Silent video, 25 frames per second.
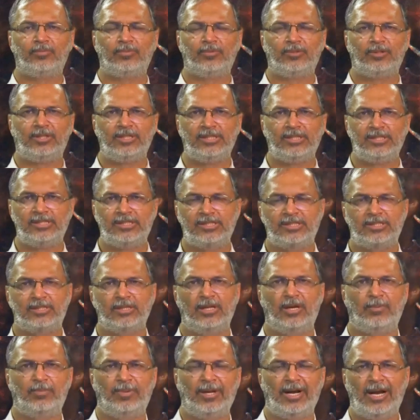these
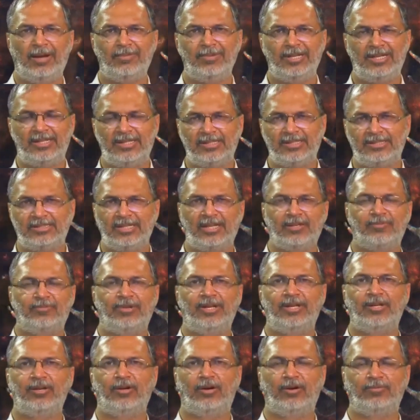parameters are
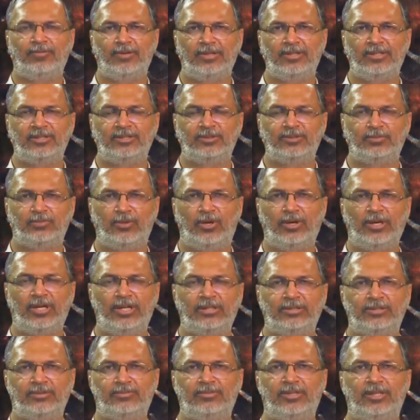very often, these
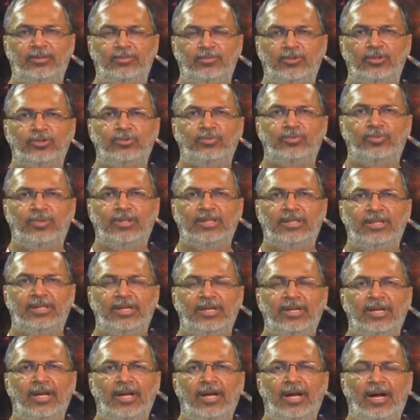models of the atmosphere
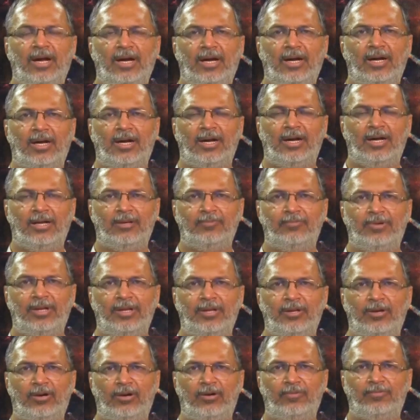are
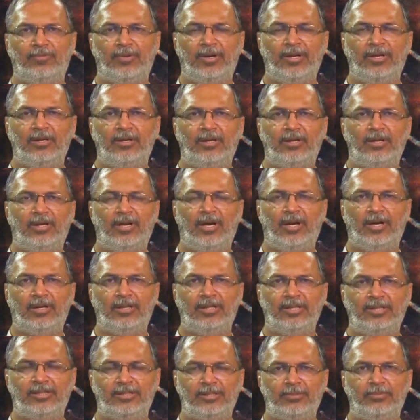very often
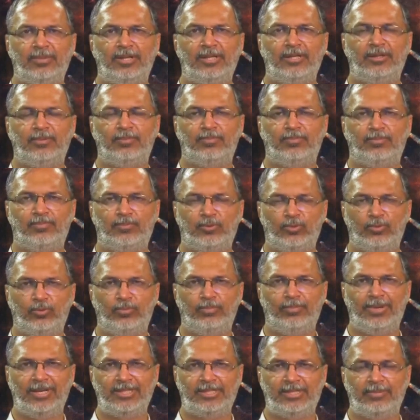determined through
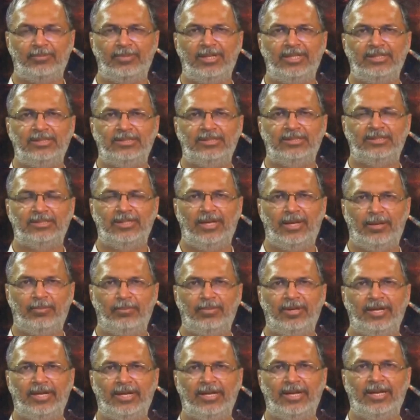measurements
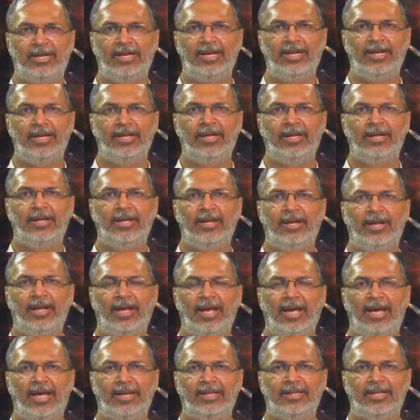empirically,
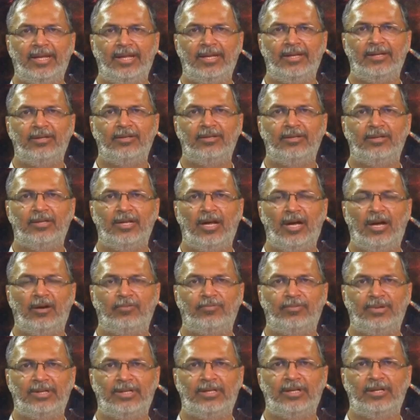and then
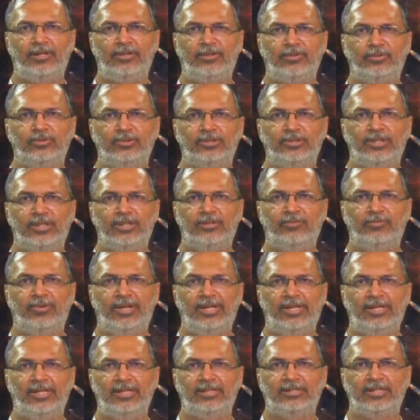fitted using
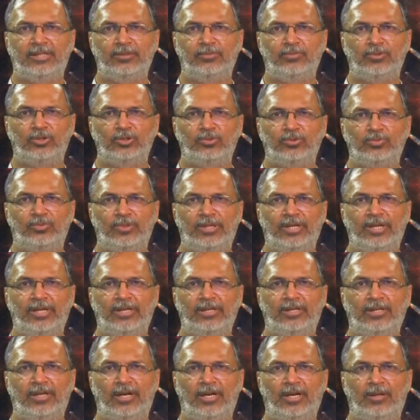various
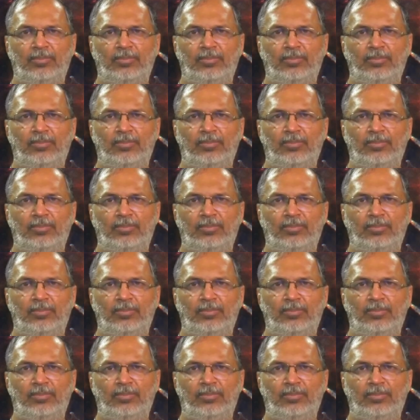atmospheric